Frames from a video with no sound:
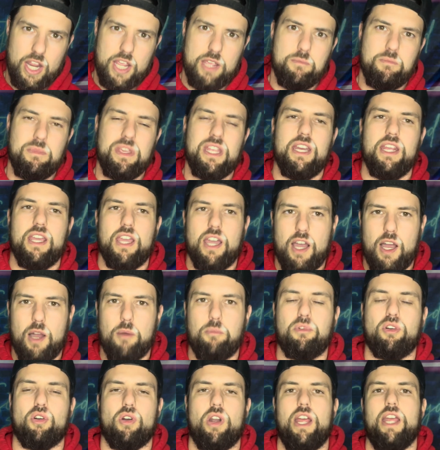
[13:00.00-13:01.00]
immediate
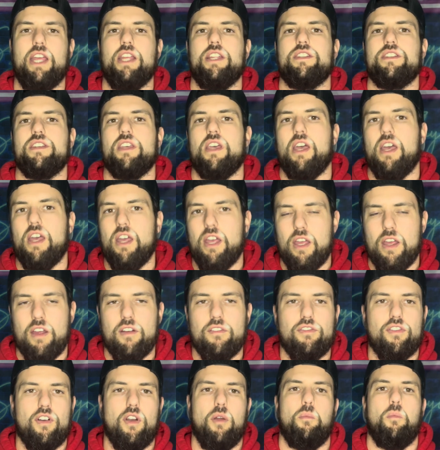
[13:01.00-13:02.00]
upgrades
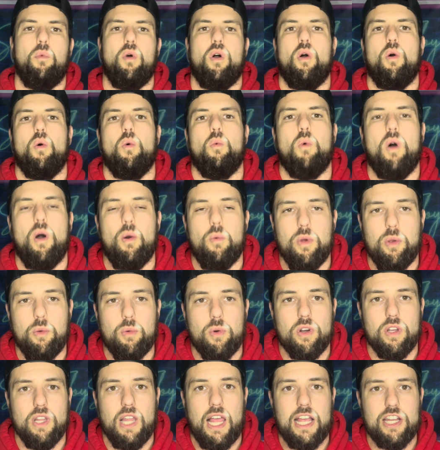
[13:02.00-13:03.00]
from what we
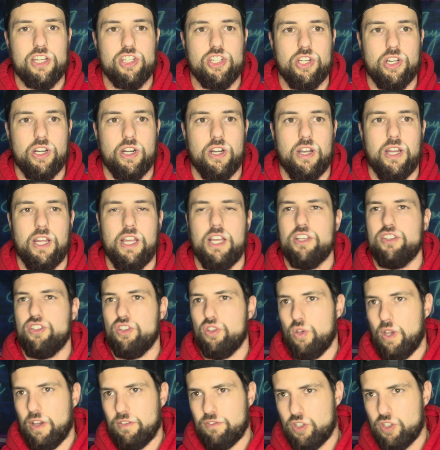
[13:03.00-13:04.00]
were last year. So you have